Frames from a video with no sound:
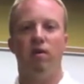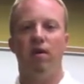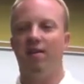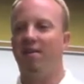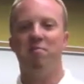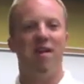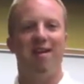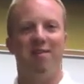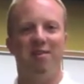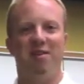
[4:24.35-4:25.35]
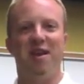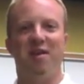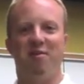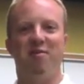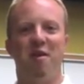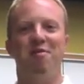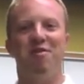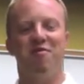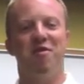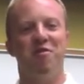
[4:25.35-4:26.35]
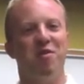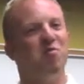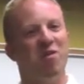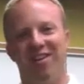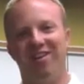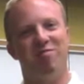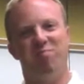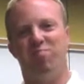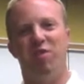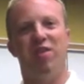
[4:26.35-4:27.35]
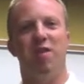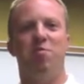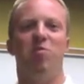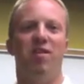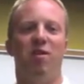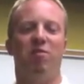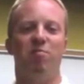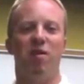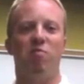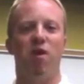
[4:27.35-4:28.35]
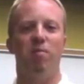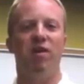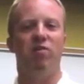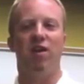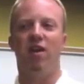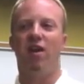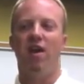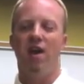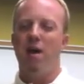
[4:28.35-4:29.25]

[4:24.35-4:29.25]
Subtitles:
and it seems like in this class there's always a few that really just put that boot in there as a big prominent thing,